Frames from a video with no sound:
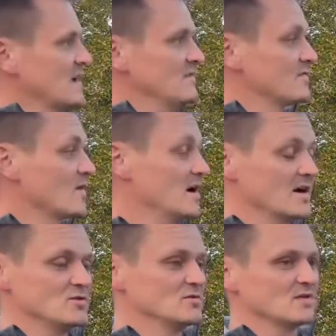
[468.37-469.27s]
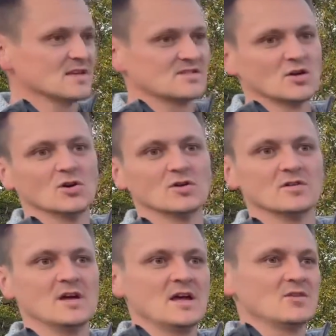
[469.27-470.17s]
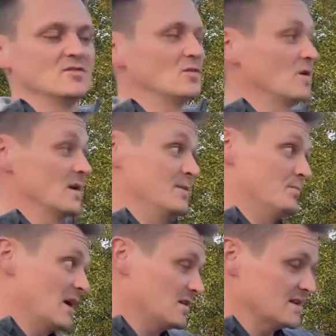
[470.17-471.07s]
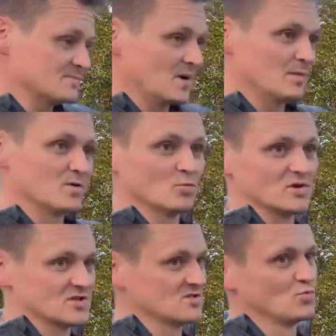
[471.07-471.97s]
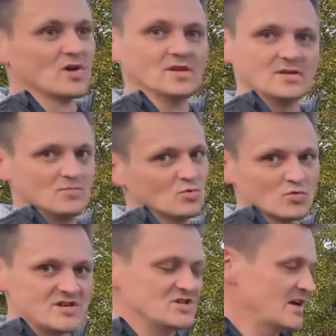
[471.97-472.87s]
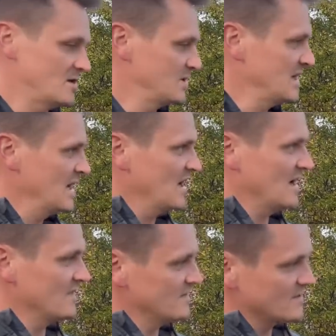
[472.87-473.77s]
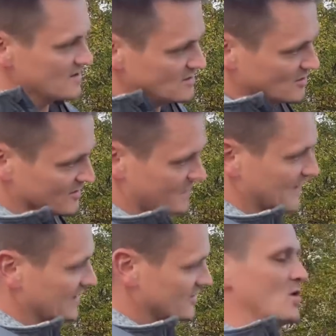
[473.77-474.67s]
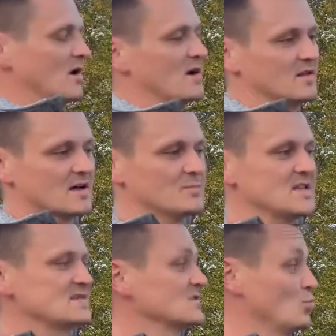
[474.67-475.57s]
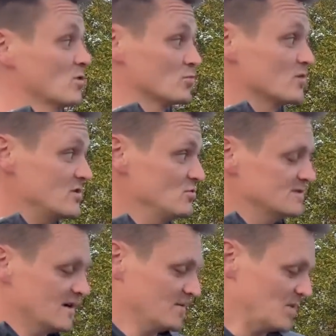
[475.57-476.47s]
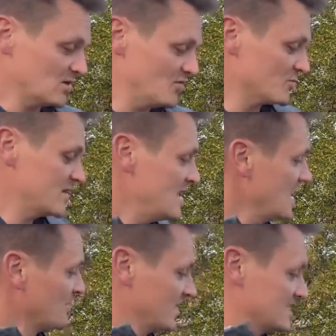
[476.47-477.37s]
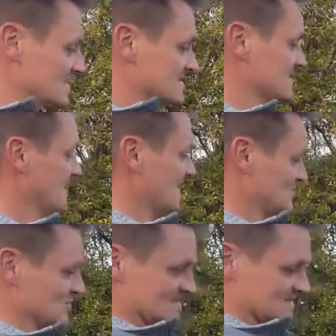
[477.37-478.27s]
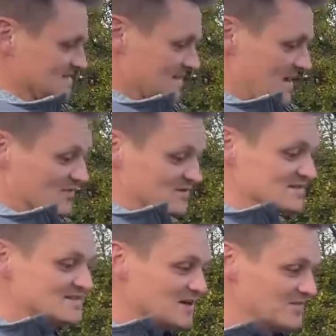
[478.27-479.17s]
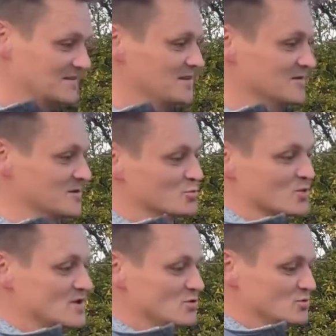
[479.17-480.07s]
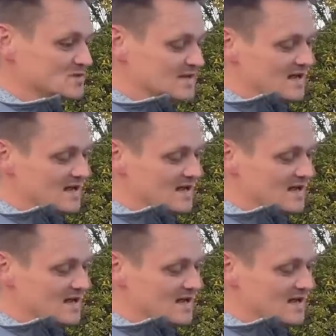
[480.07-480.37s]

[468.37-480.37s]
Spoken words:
In the front, I utilized the hood, you know, a Model S bumper, which is really reshaped, and the, you know, the fender. But a lot of pieces were reused on the Model 3, but this, as you can see, there's nothing here to reuse.